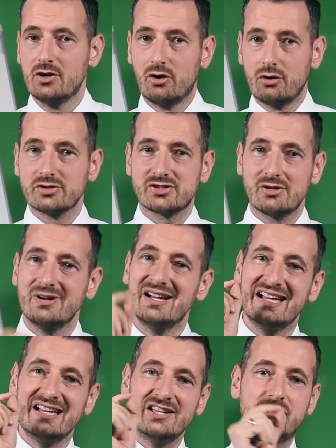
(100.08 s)
Also,
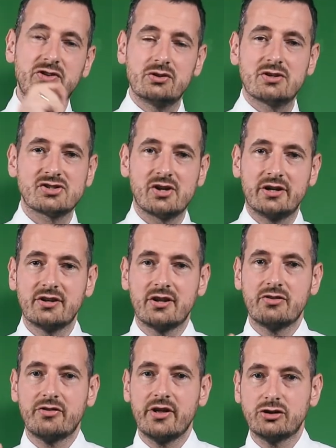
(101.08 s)
if you decide
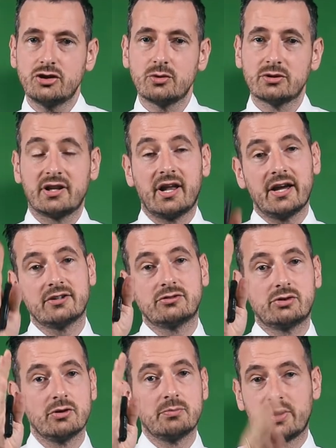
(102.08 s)
that you would like
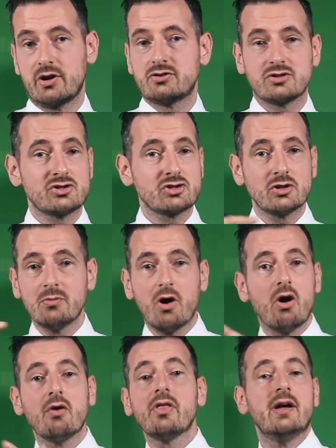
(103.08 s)
to purchase some
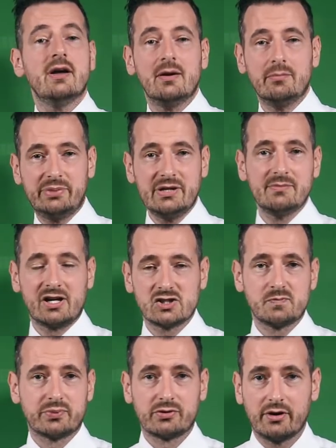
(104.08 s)
other
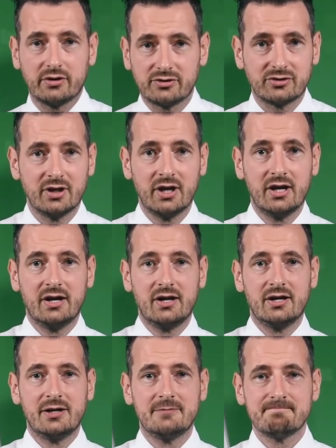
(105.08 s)
Beamex products
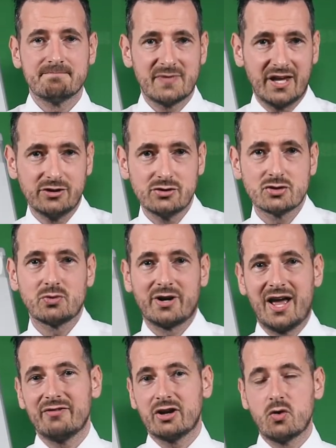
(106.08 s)
and you just want
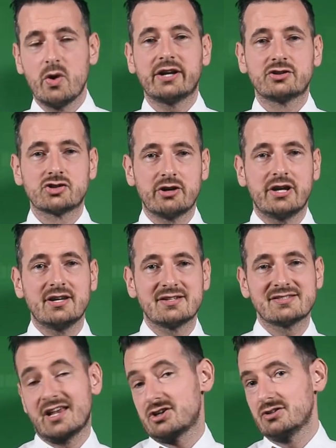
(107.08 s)
to have a quick training
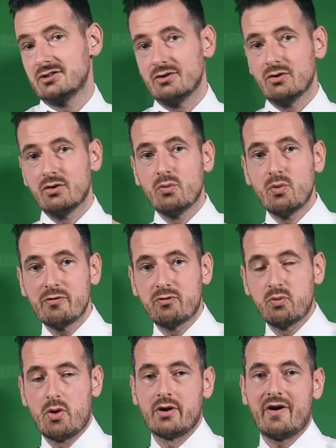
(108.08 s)
session with
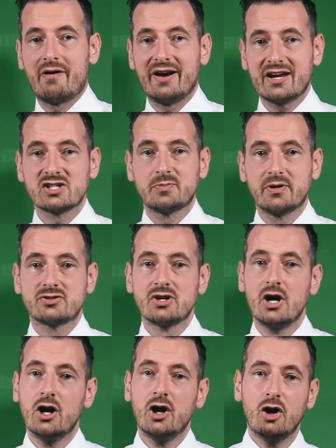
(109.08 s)
one of our experts,
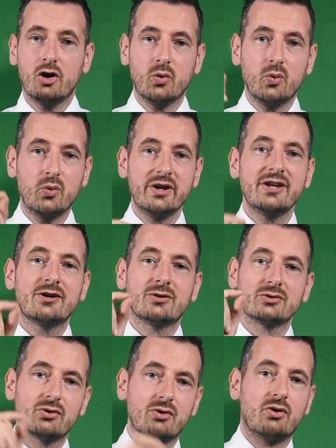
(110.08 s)
we
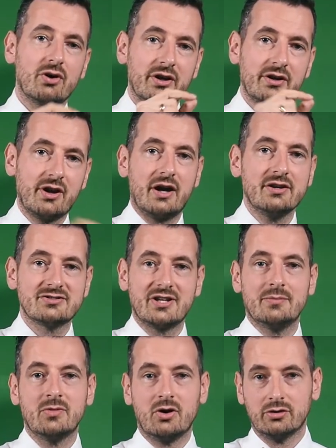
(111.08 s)
could organize
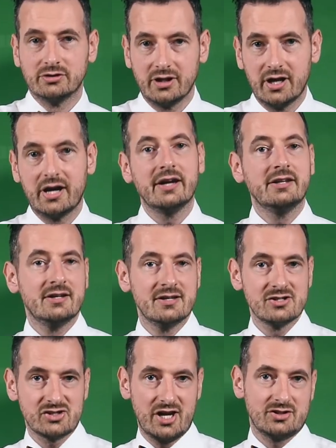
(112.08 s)
them online
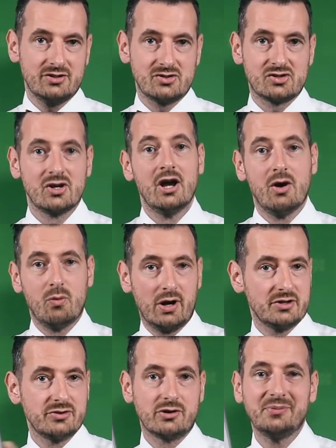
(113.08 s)
sessions
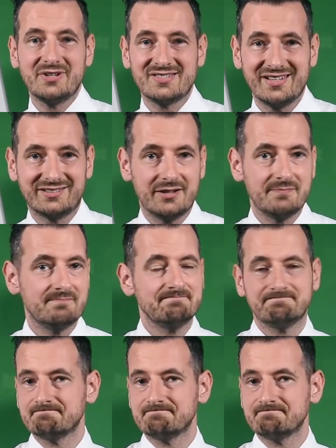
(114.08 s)
whilst you could be sitting